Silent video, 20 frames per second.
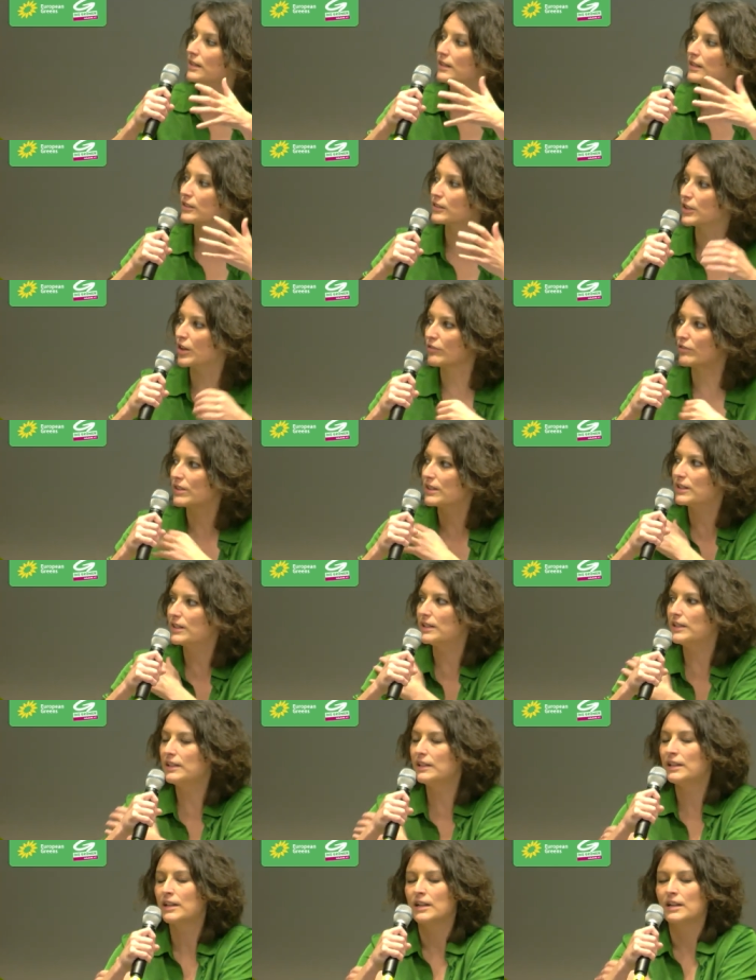
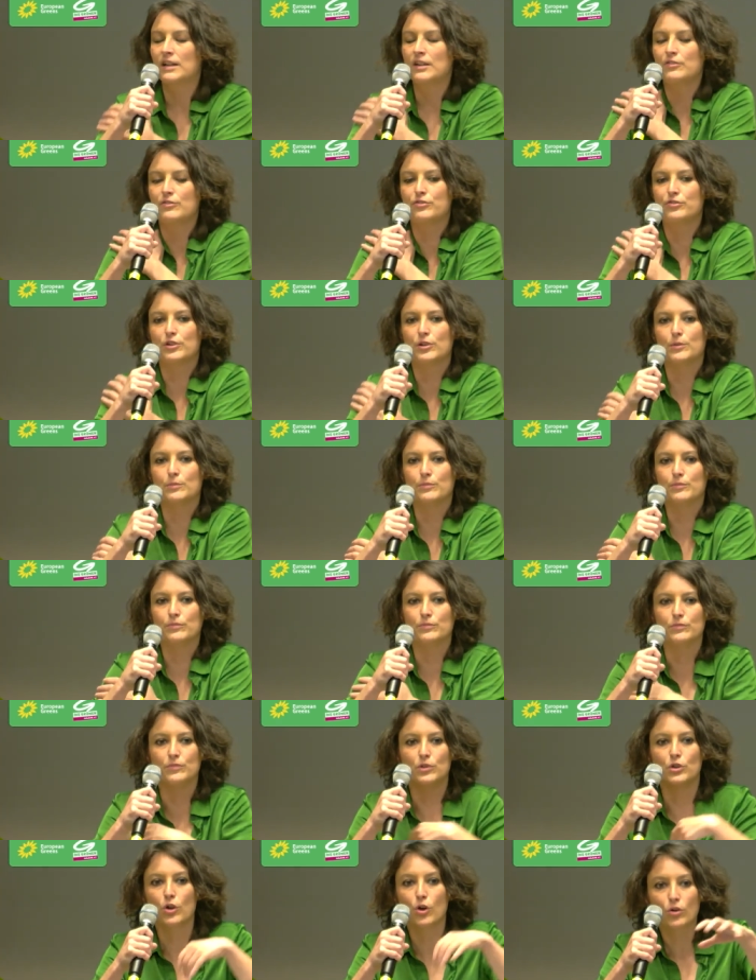currently from
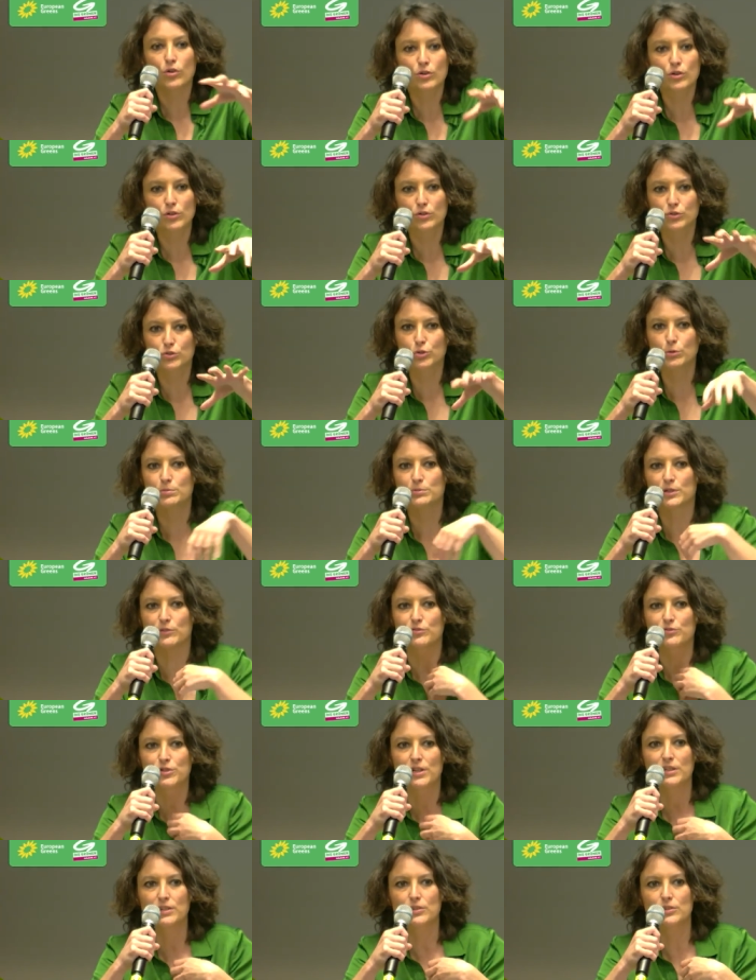local groups of
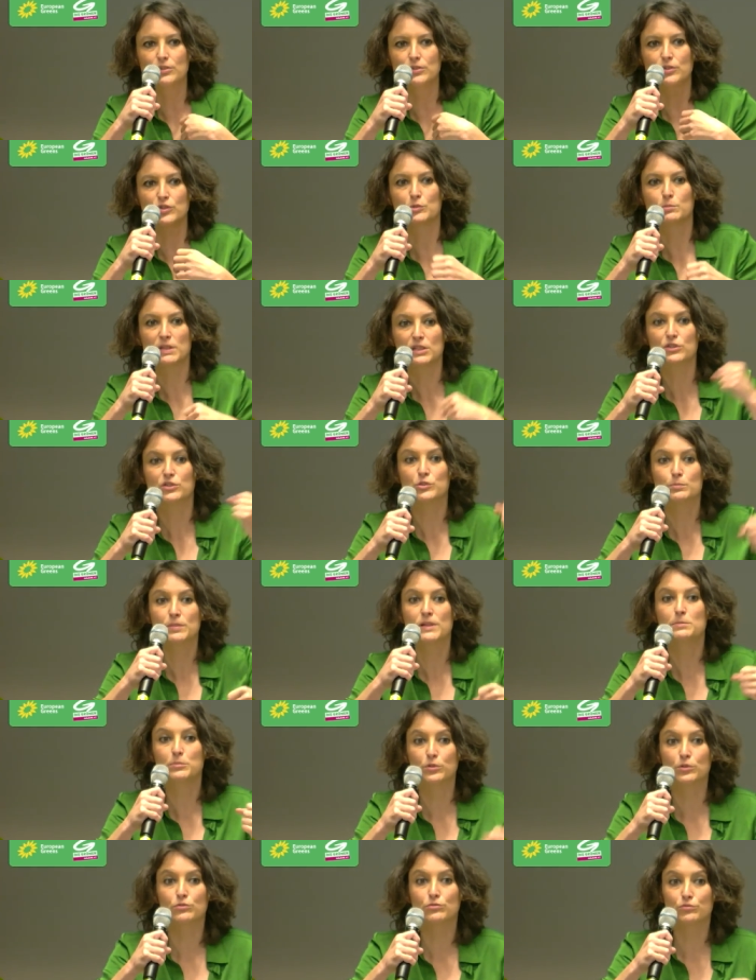trade unions because
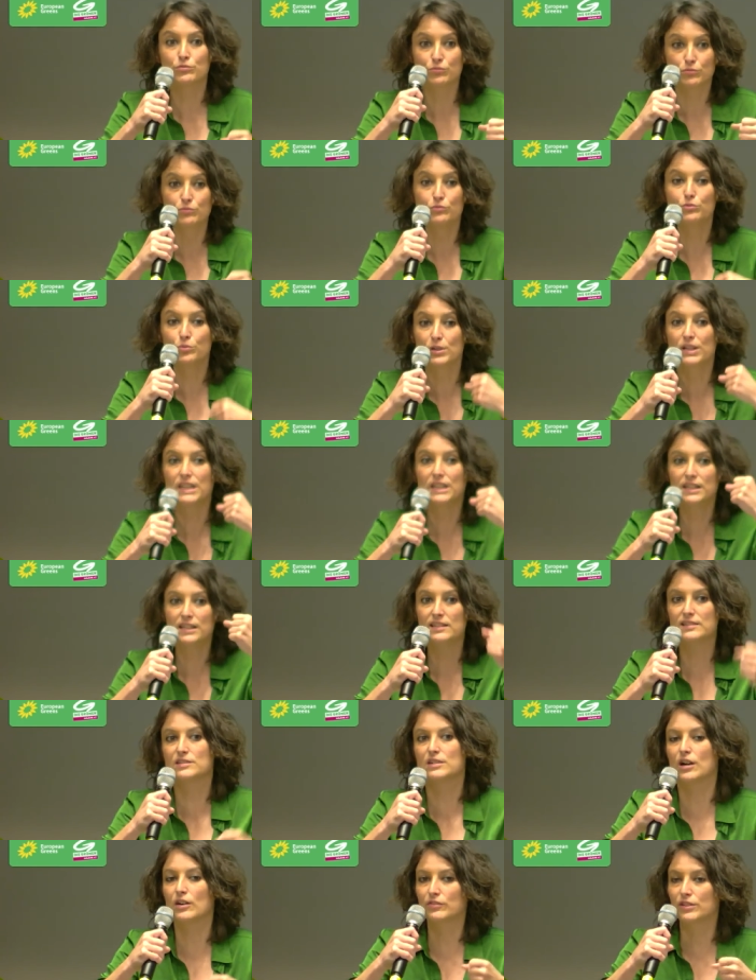people
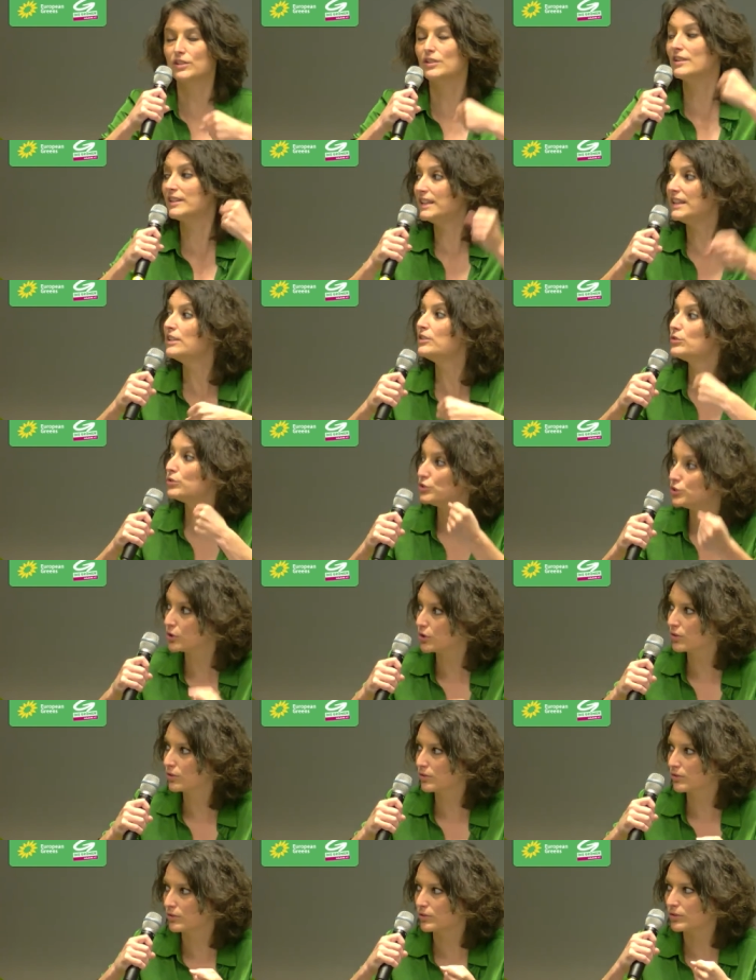rediscover the need to join
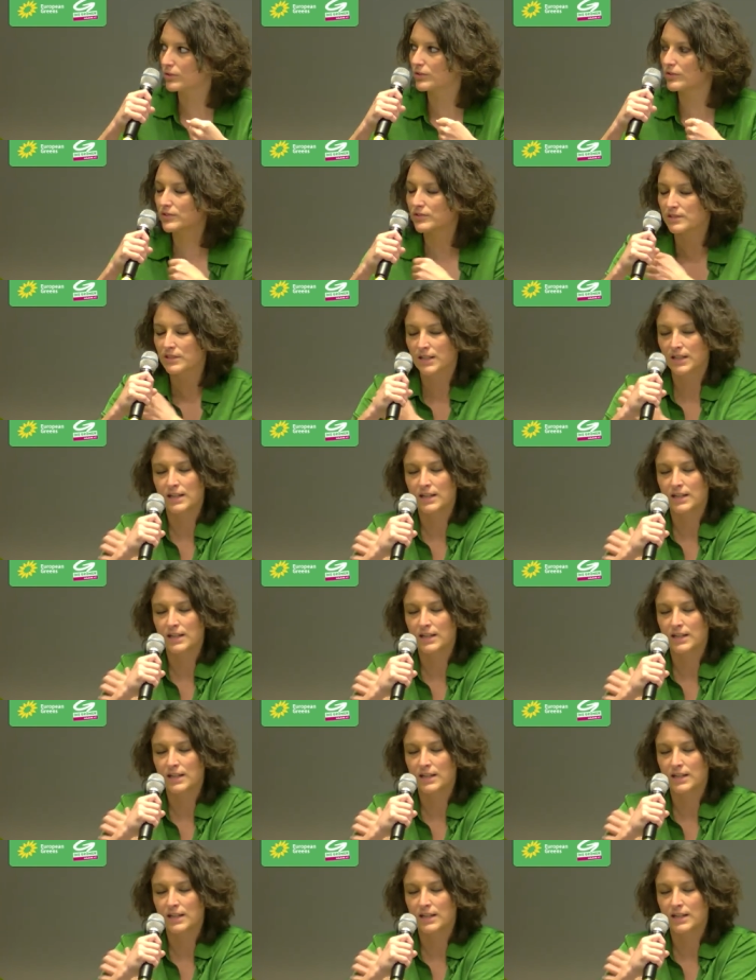unions.